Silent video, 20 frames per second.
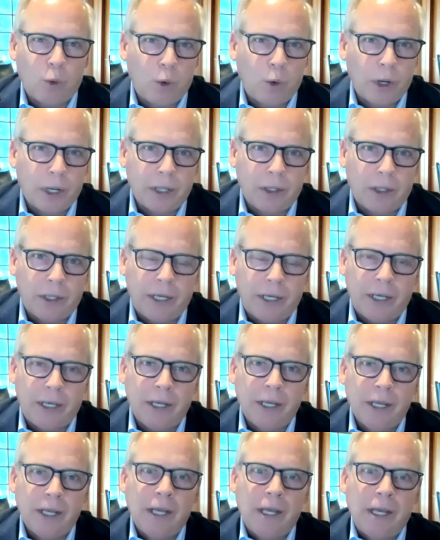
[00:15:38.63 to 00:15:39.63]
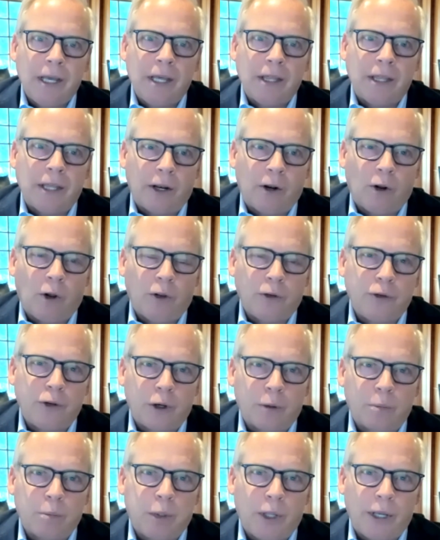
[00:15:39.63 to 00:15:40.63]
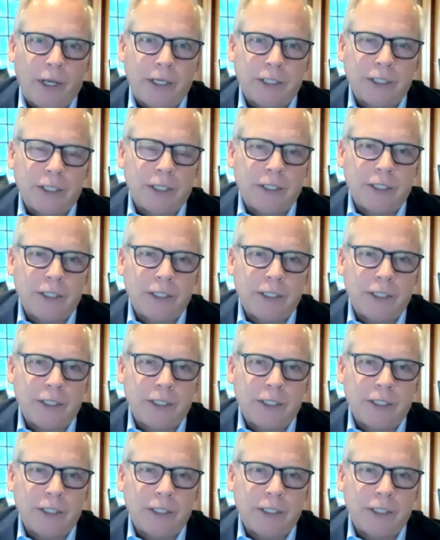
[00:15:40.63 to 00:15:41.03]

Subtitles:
quickly that all took place.